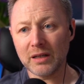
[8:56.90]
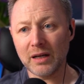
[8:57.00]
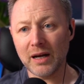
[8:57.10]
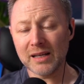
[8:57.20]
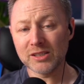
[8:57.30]

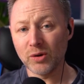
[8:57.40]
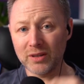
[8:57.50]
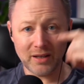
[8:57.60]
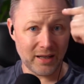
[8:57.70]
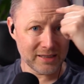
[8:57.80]
I saw
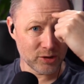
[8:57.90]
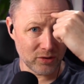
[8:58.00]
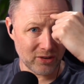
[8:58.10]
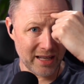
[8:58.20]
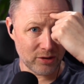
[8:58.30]

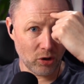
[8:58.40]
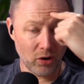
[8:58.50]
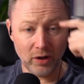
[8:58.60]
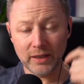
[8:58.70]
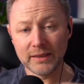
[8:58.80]
the red
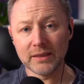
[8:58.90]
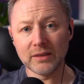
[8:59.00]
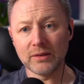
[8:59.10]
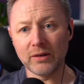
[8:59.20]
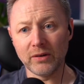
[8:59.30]
dot
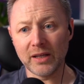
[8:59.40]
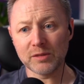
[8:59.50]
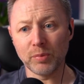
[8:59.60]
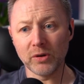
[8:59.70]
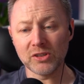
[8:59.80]
on this boy's